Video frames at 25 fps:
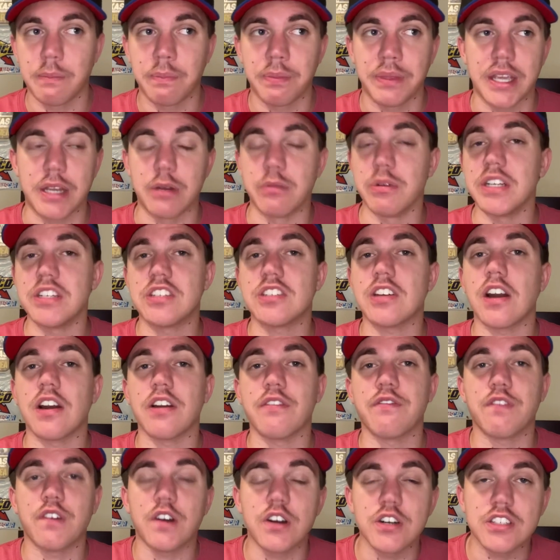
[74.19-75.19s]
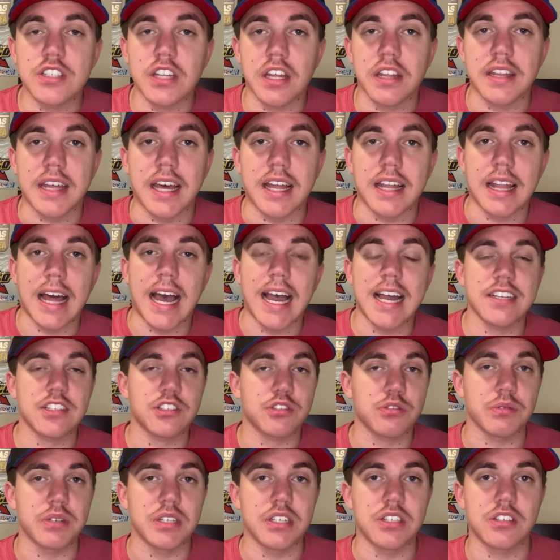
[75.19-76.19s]
He restarted first on that
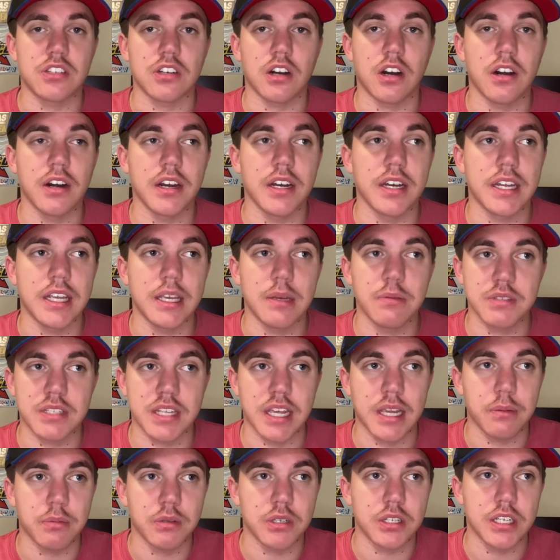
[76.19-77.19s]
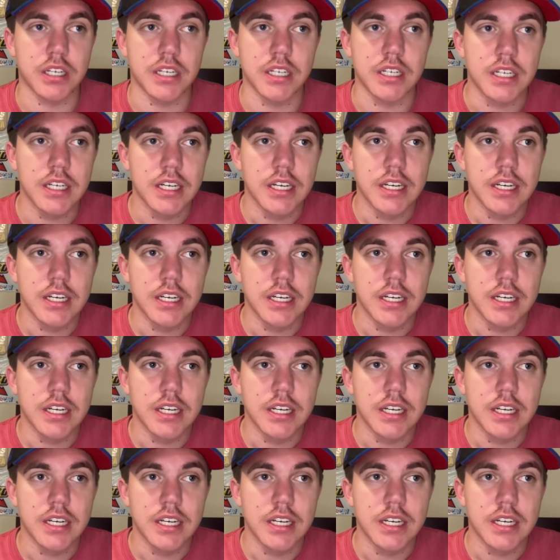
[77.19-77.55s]
last restart, and he was able to